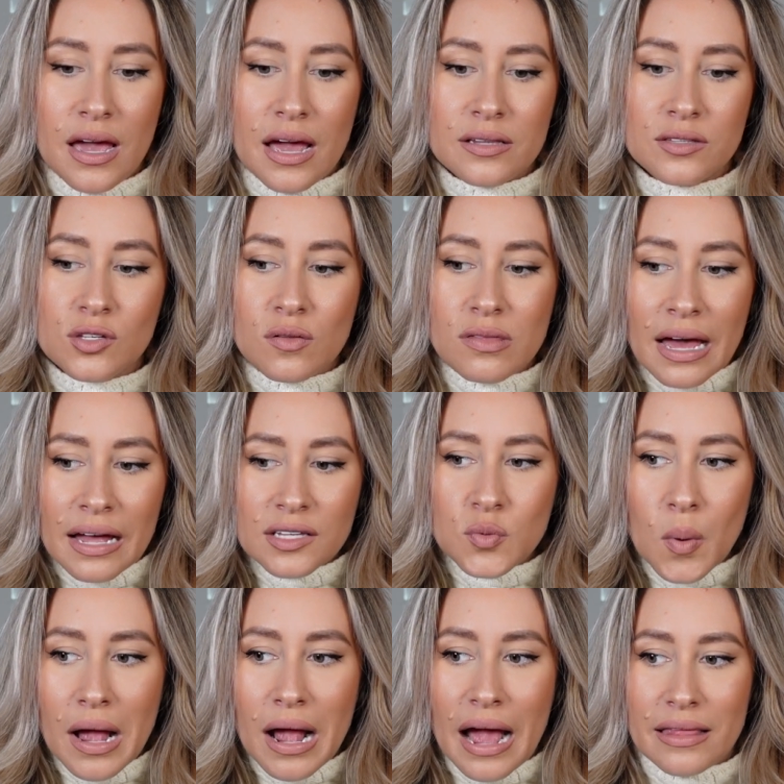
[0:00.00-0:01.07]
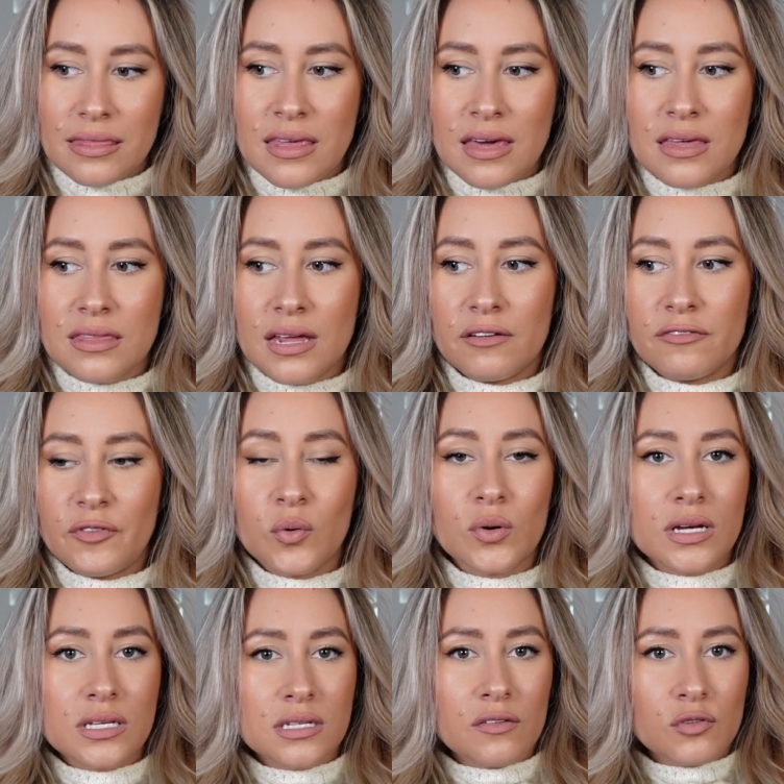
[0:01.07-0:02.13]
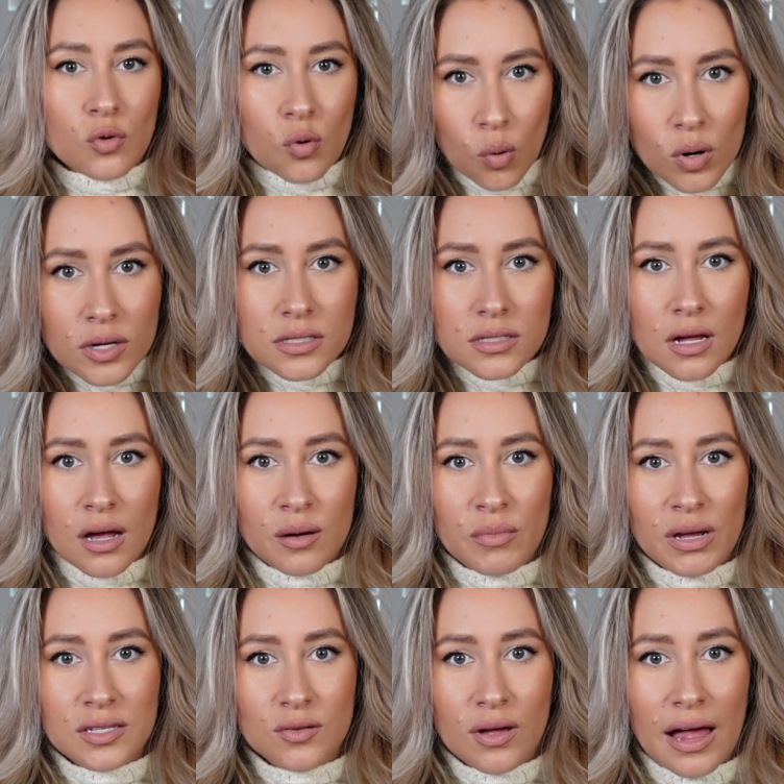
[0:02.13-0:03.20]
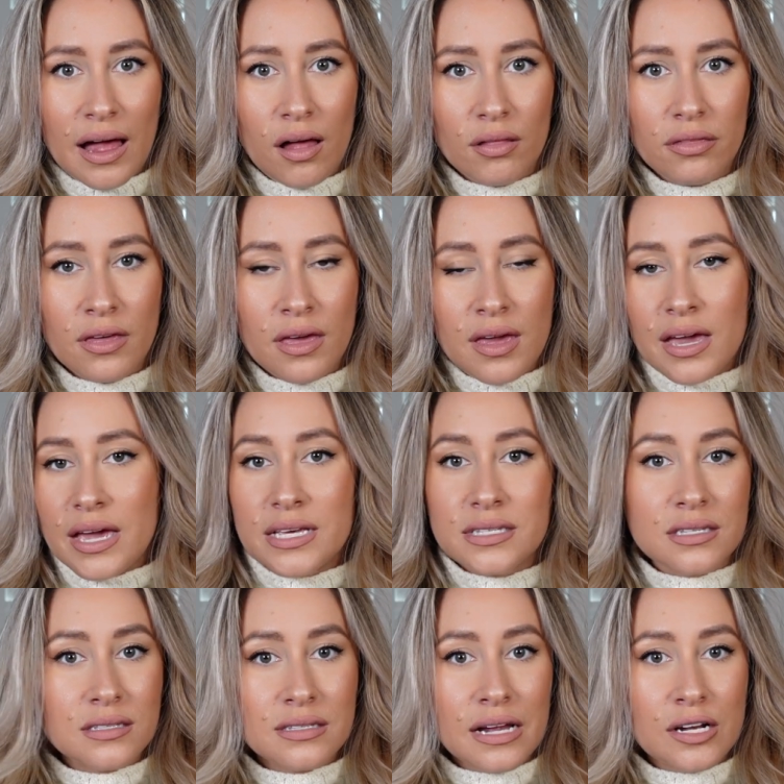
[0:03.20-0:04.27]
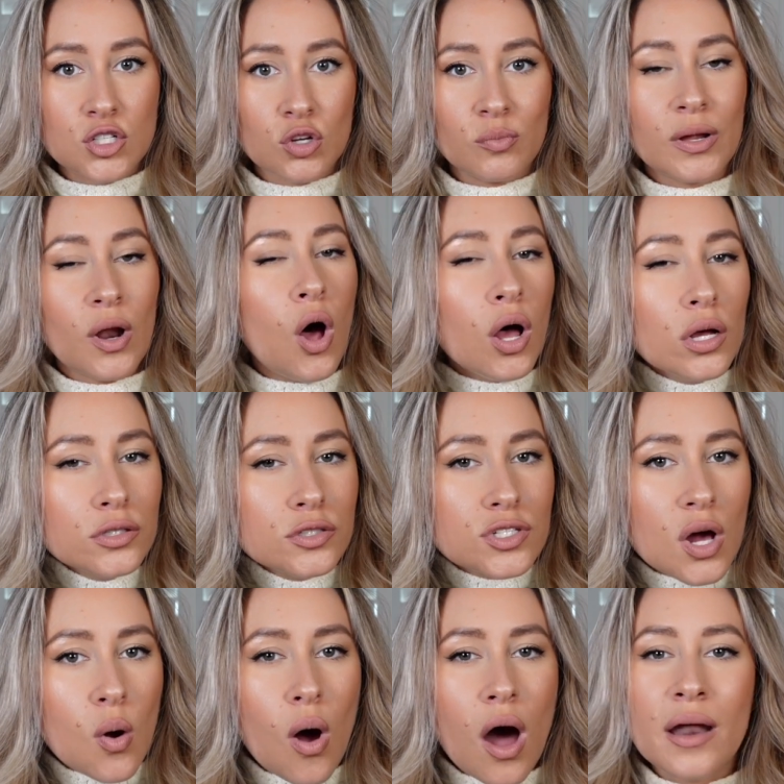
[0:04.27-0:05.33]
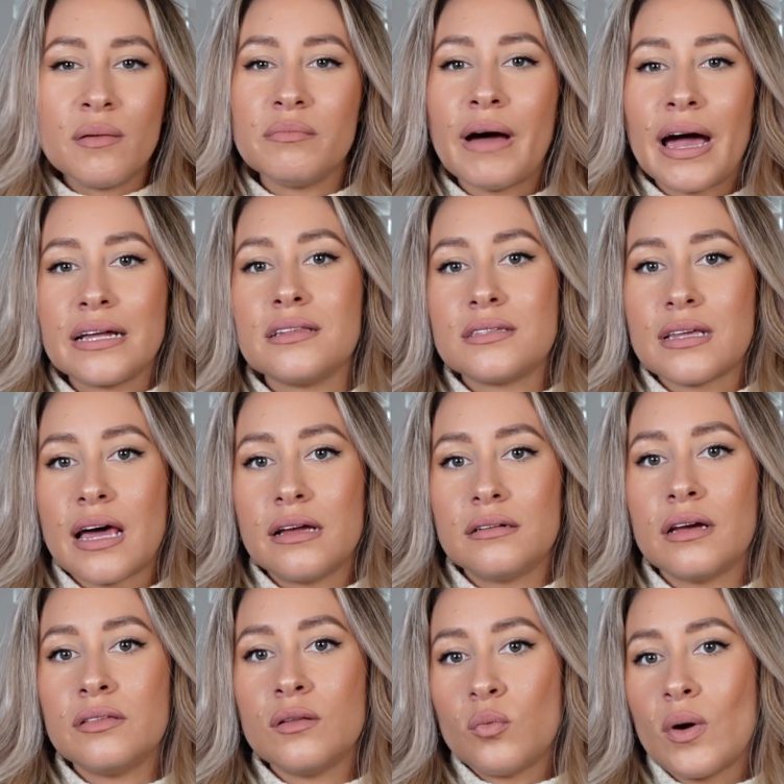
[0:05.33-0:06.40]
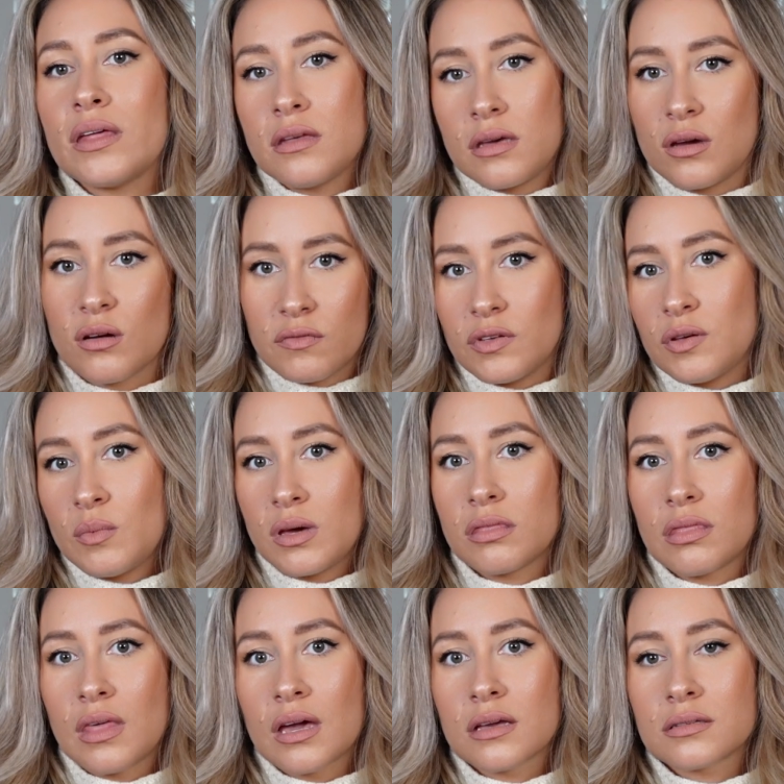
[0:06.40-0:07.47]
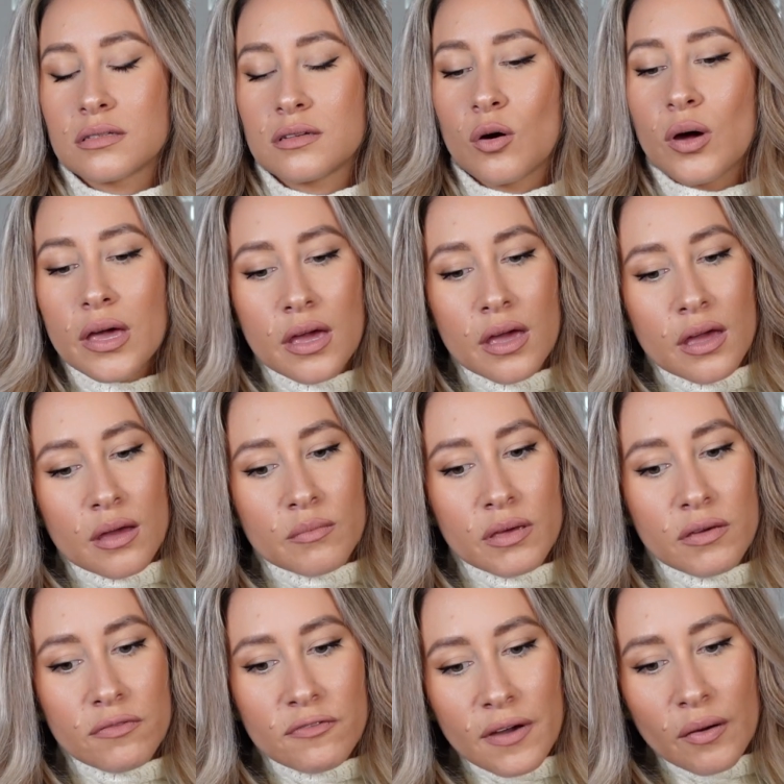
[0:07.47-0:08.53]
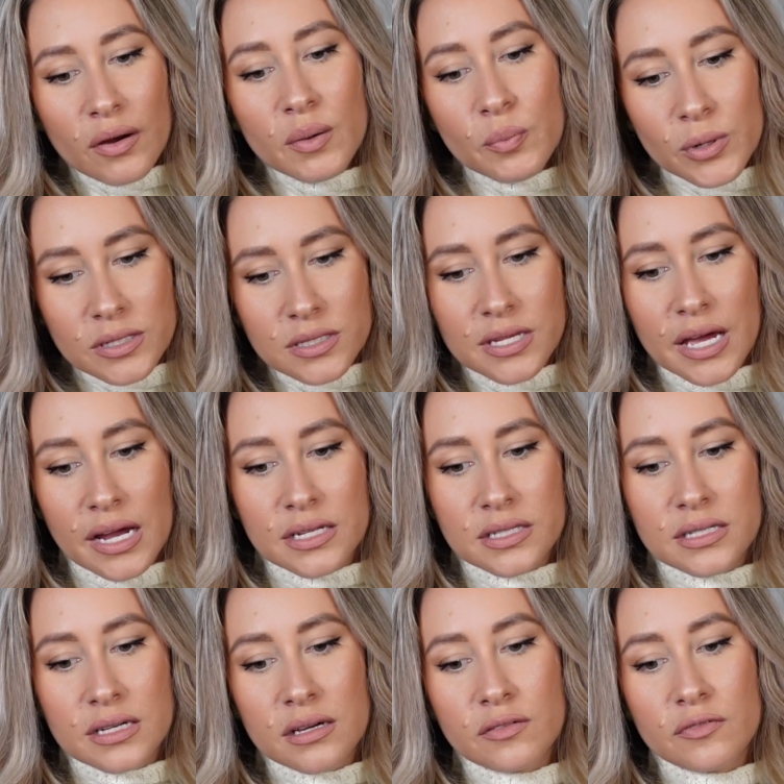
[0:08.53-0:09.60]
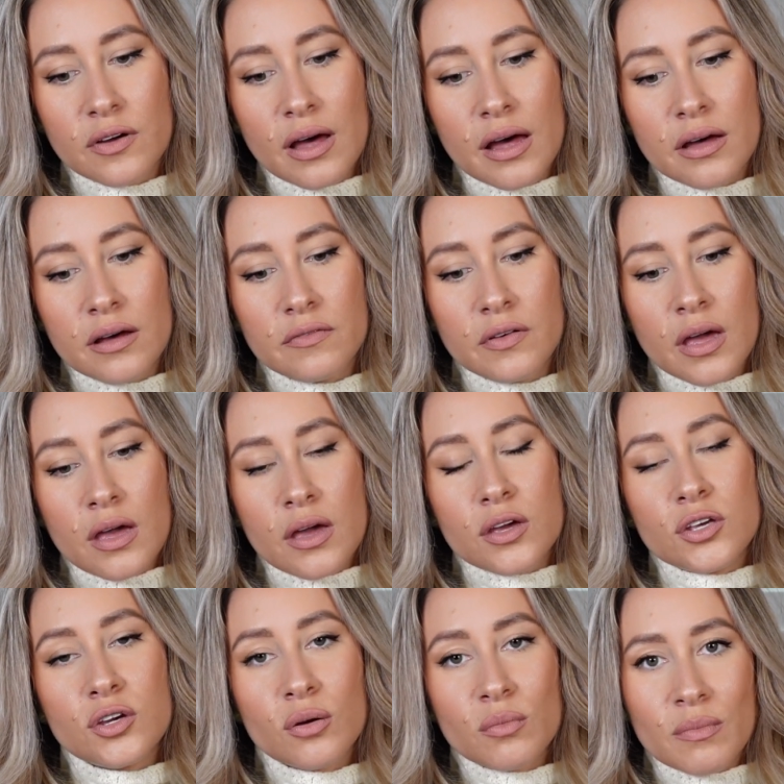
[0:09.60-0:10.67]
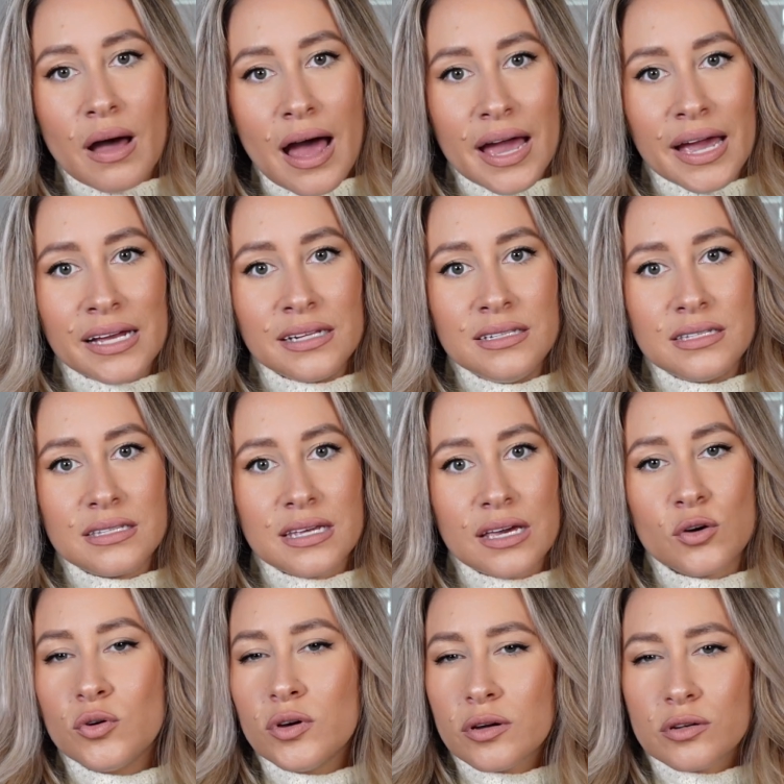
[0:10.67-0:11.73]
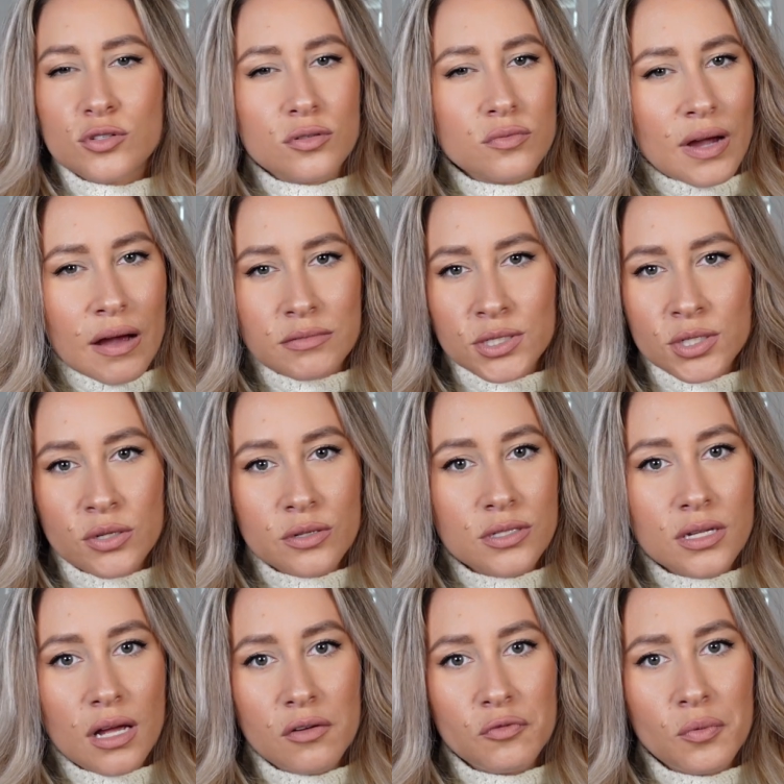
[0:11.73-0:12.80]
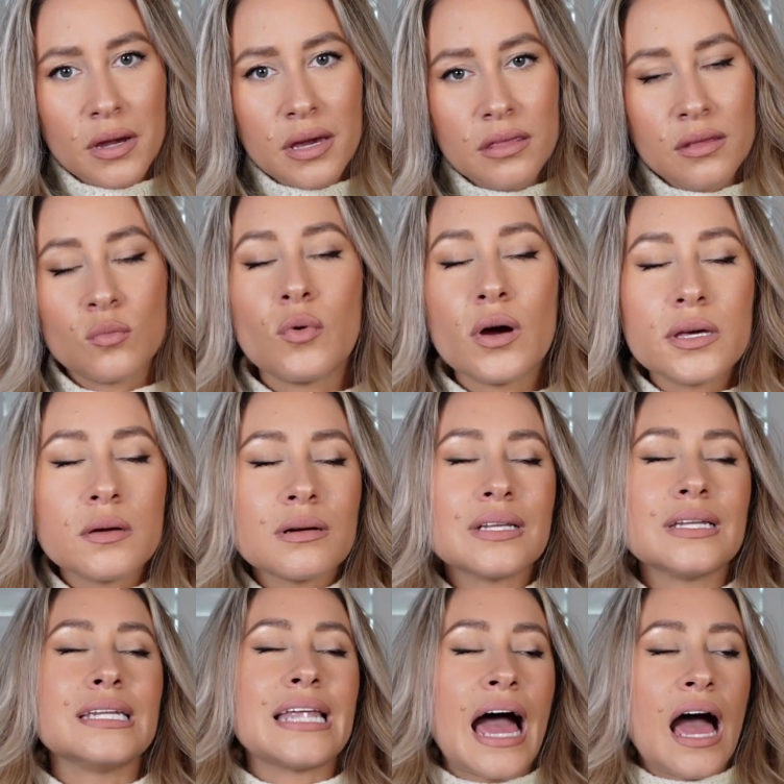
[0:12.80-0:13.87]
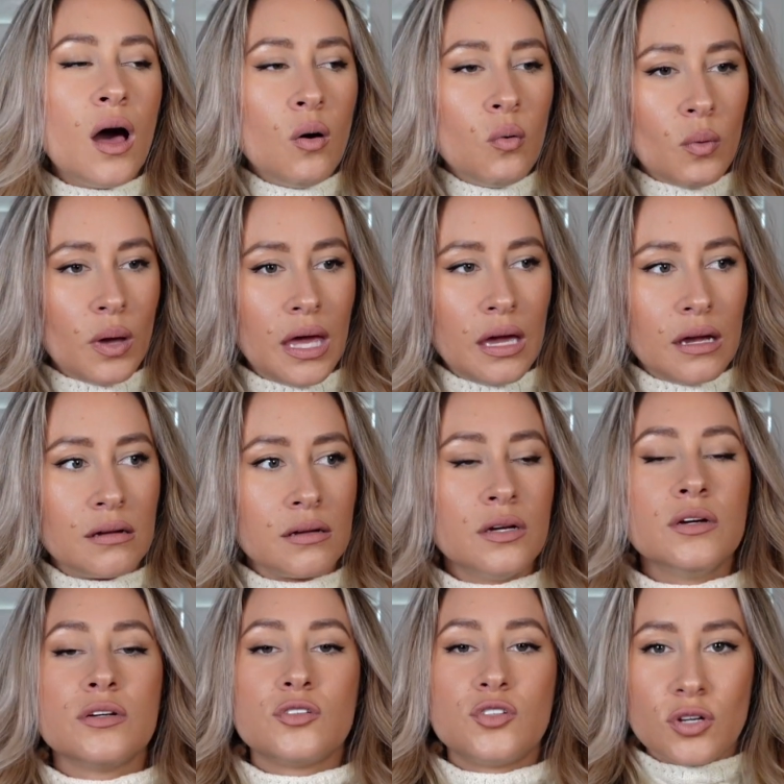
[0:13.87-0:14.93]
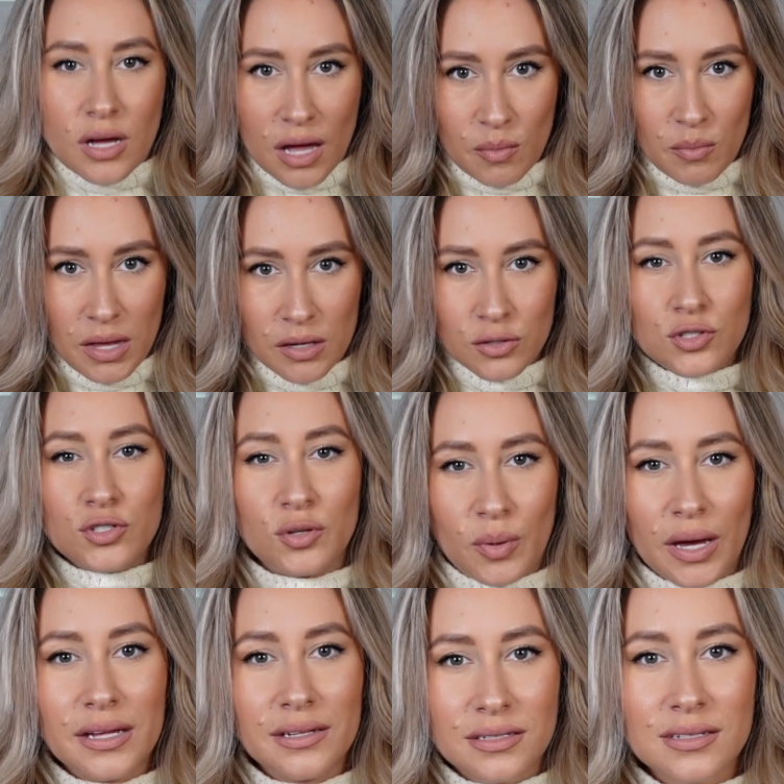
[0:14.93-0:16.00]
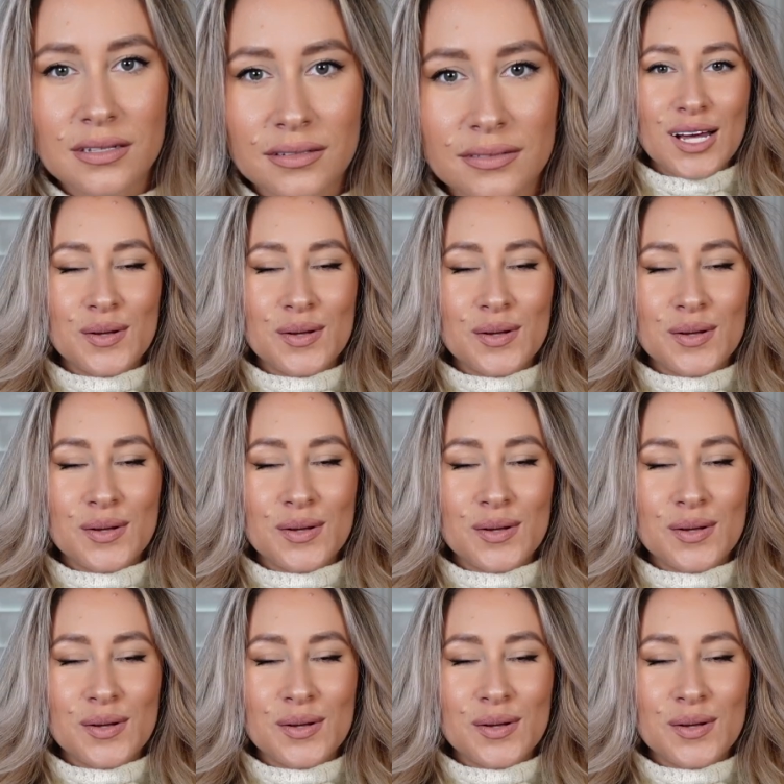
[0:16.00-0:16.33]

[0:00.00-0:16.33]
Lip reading: And so that's why I think that a focus, of course, on mental health is essential, but also on mindset and the way that you're viewing things. So be very protective of your mind, who you're surrounding yourself with, and what you're allowing to come into it.